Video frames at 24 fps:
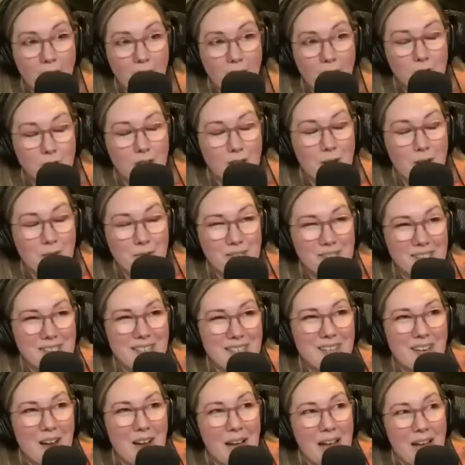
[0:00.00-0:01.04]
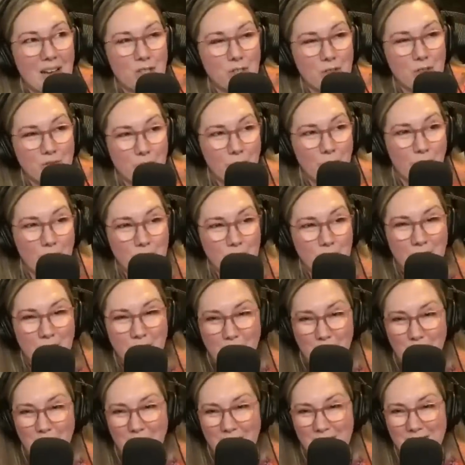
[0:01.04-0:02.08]
so that was like, I actually rewatched the
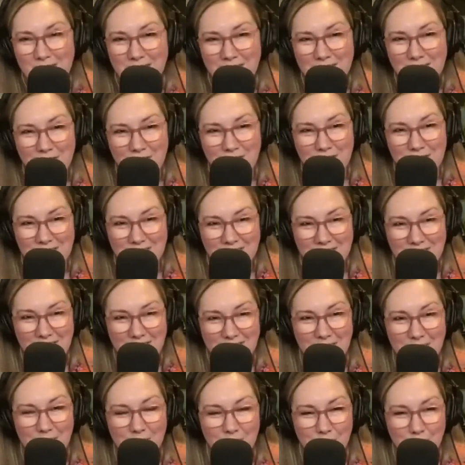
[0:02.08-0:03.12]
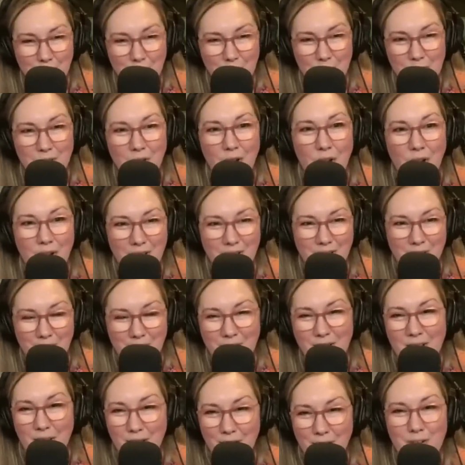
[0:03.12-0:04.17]
film last night just to see it with audio, with
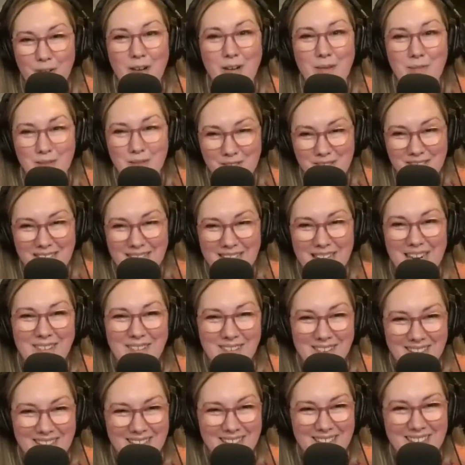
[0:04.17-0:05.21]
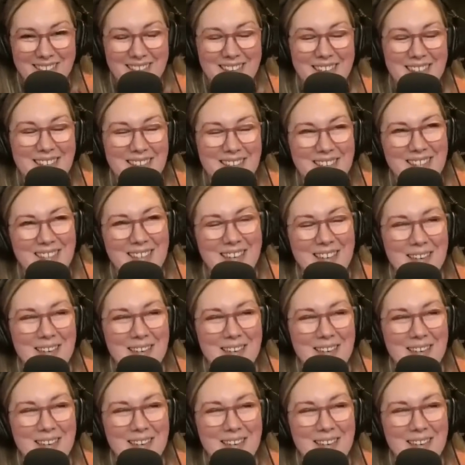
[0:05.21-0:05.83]
color and music and everything, and